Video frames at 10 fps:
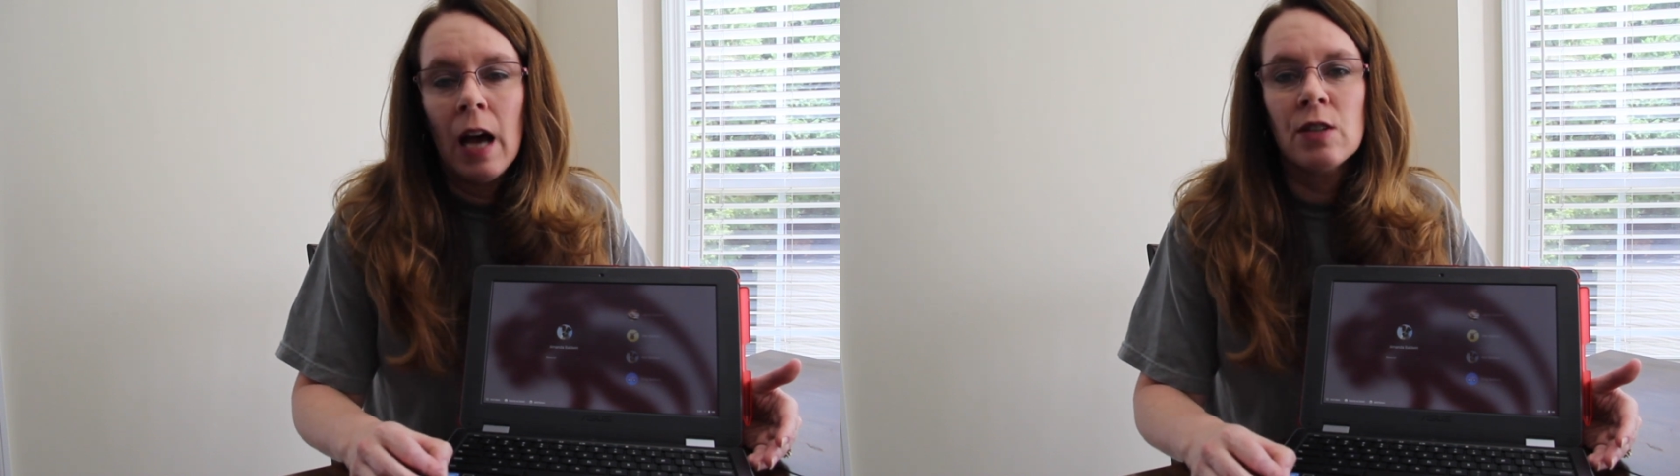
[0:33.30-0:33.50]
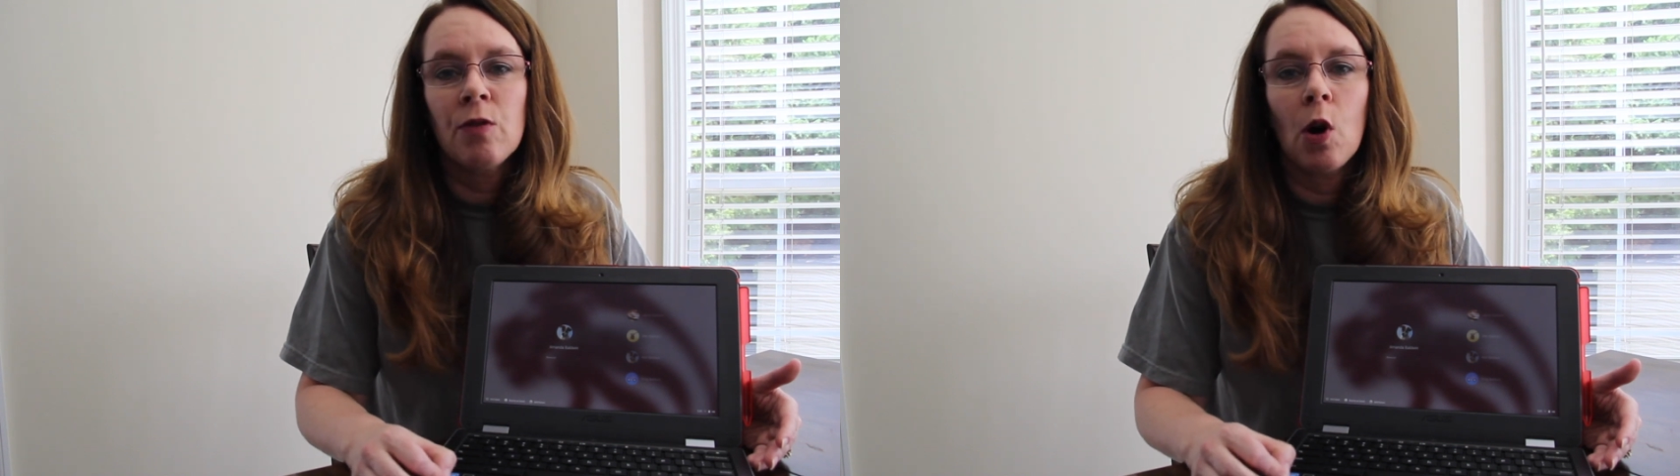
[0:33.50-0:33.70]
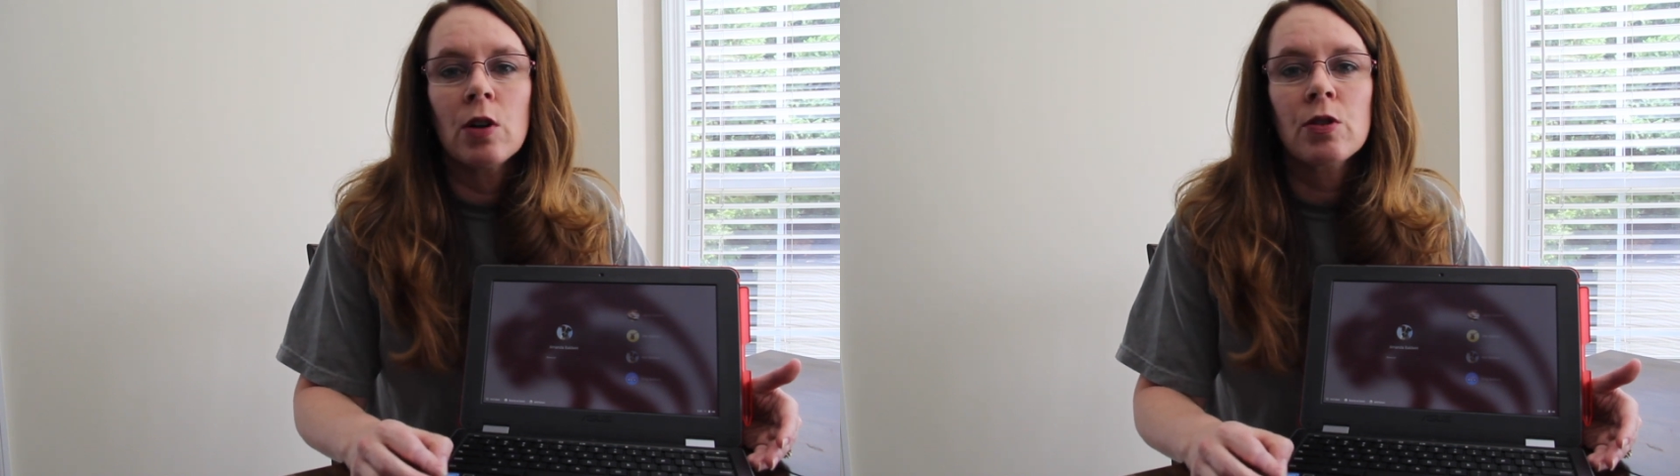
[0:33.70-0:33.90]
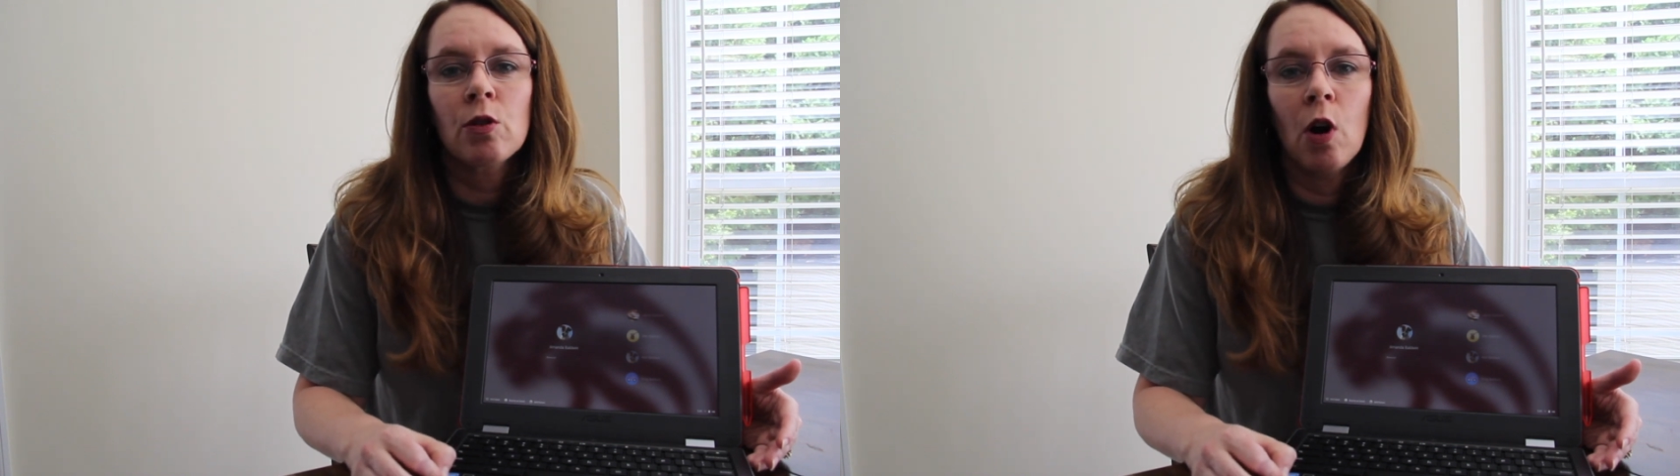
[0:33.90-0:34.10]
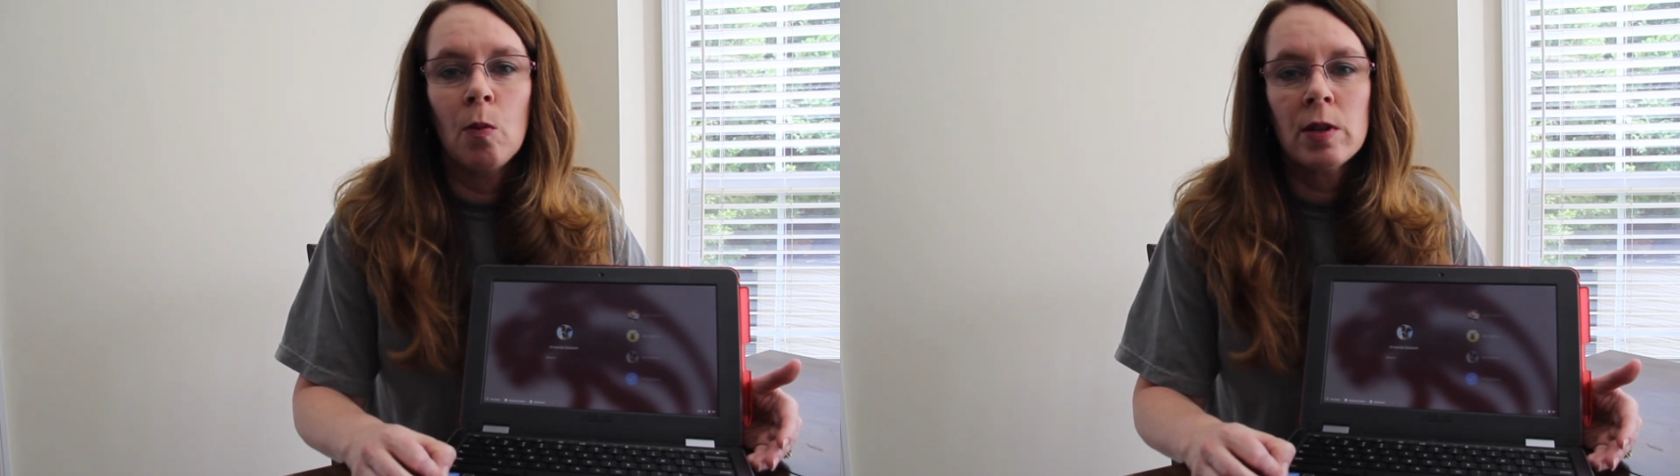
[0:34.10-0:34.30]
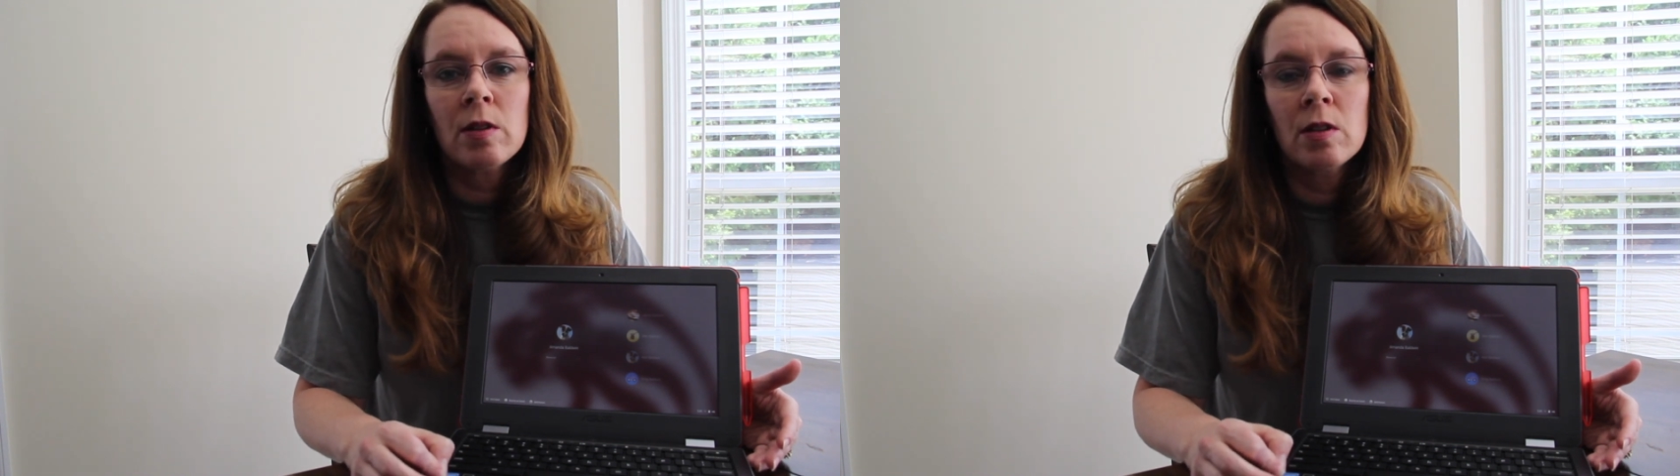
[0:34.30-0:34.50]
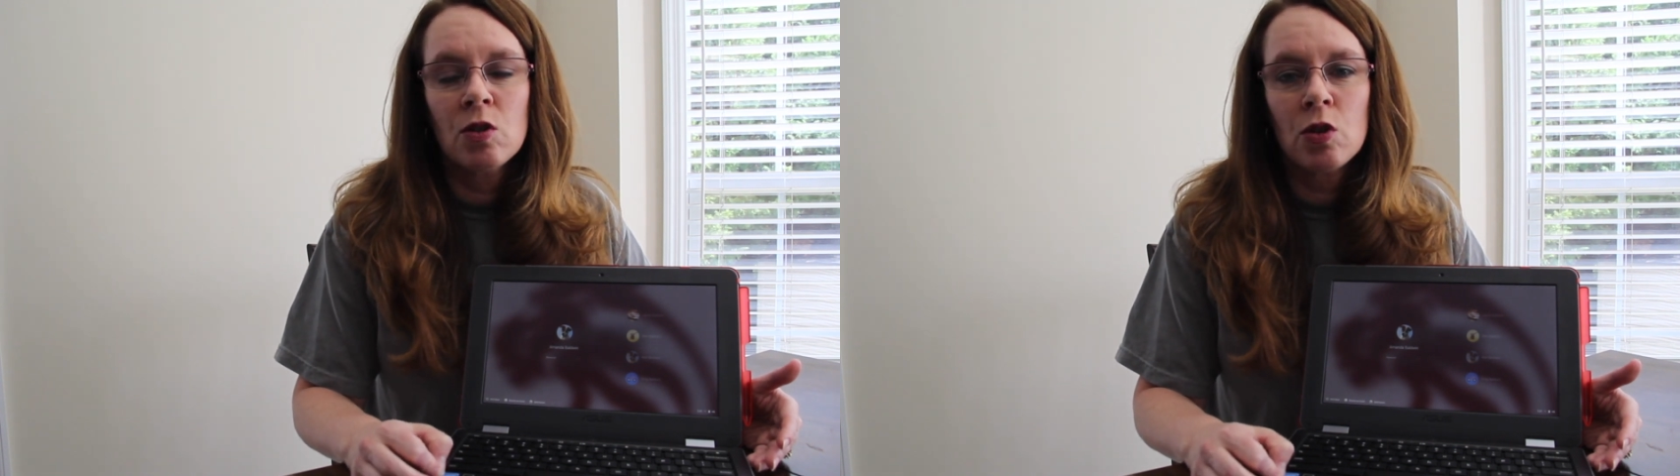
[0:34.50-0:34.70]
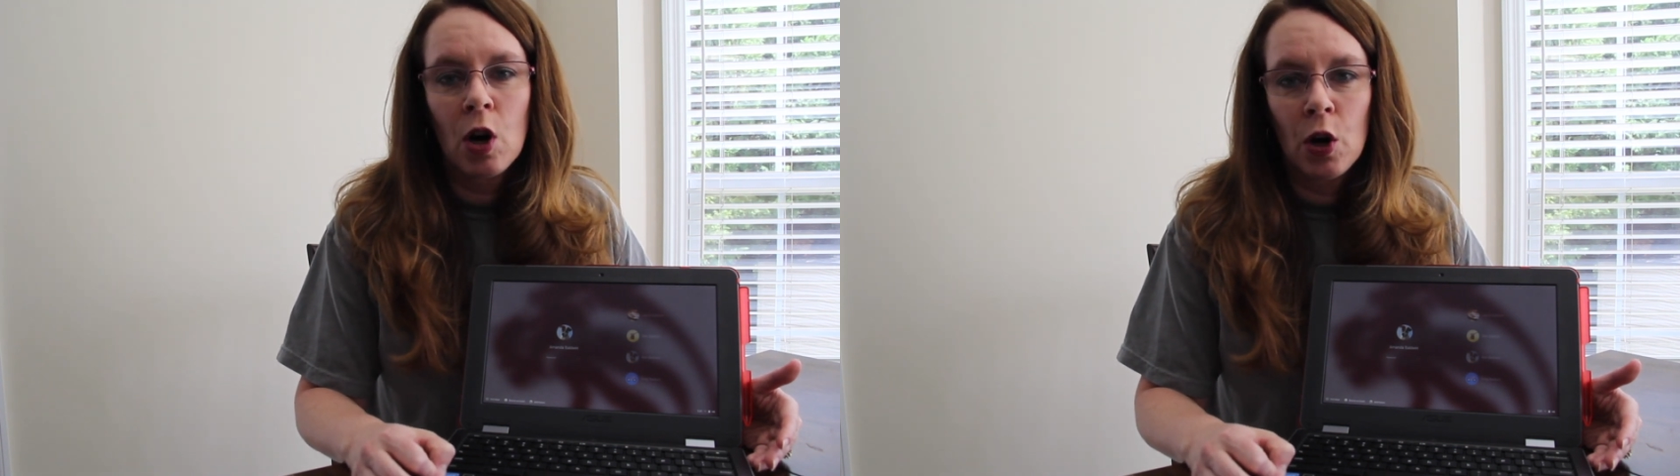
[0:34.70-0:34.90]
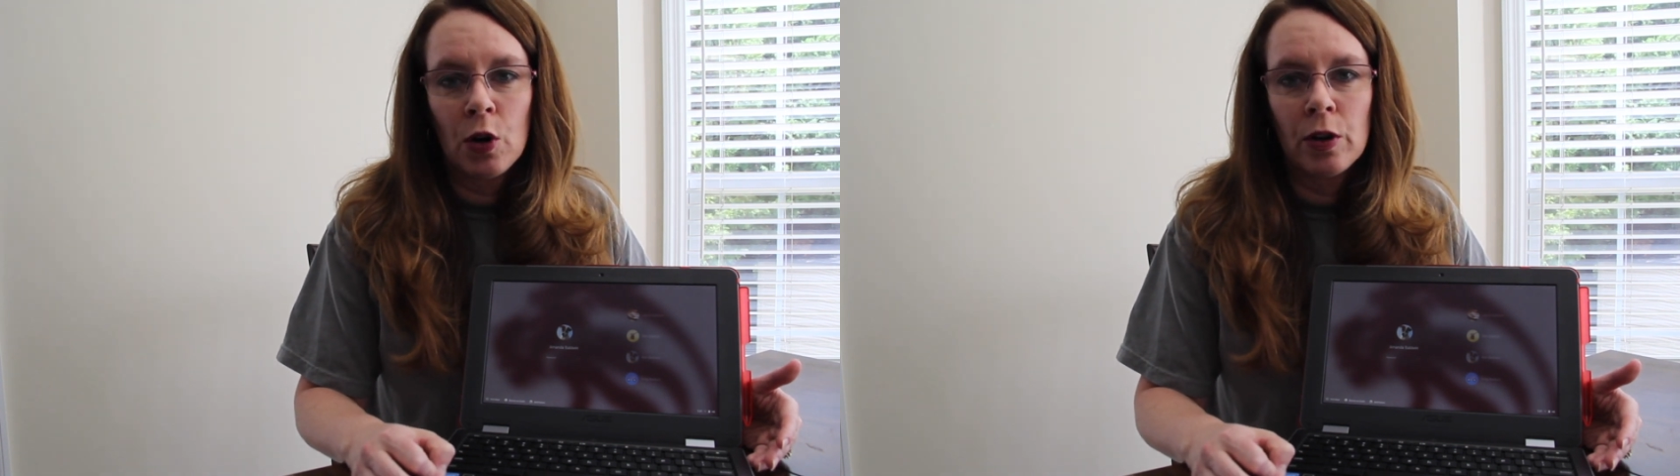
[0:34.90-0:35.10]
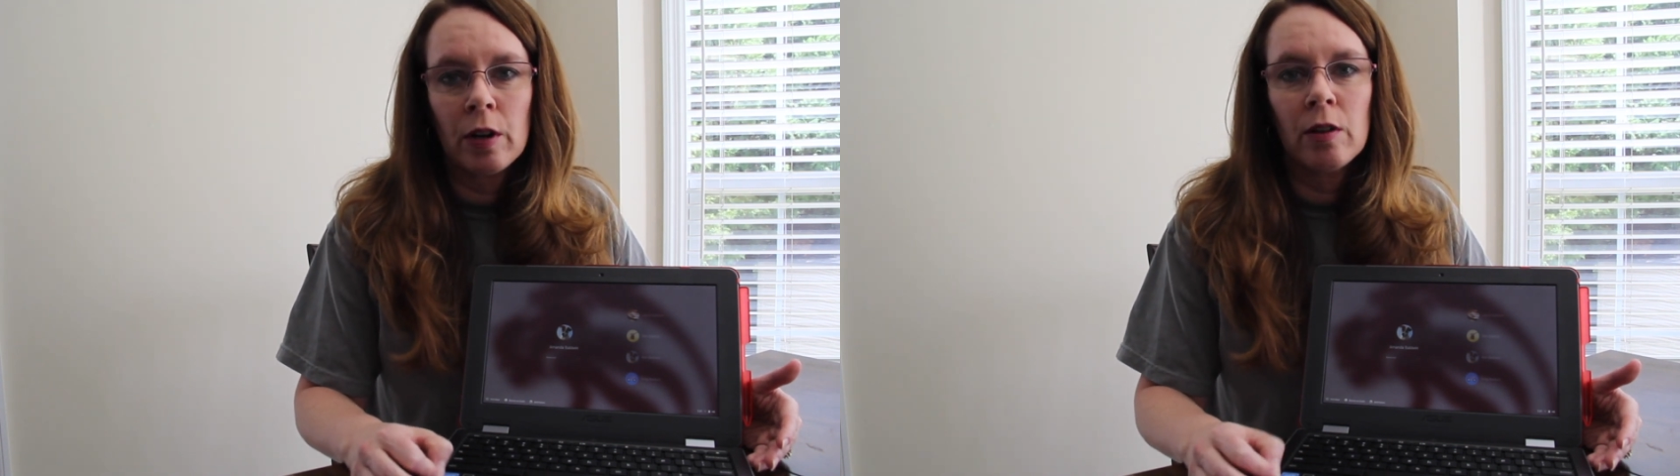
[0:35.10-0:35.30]
As far as Chrome is
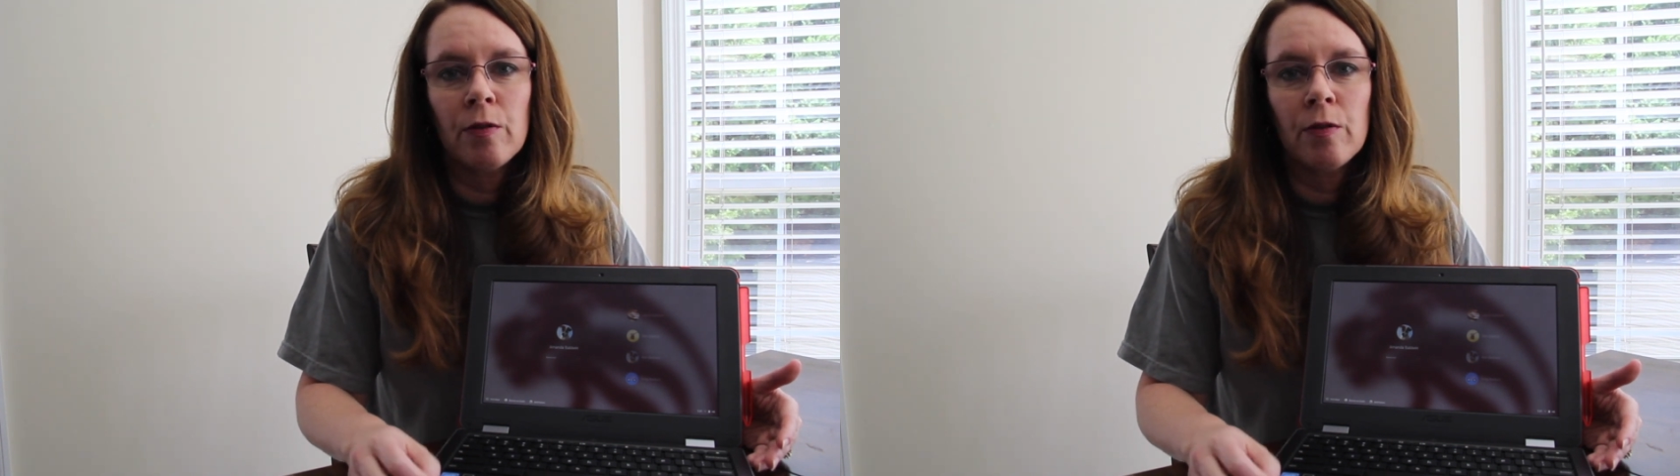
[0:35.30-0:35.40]
concerned,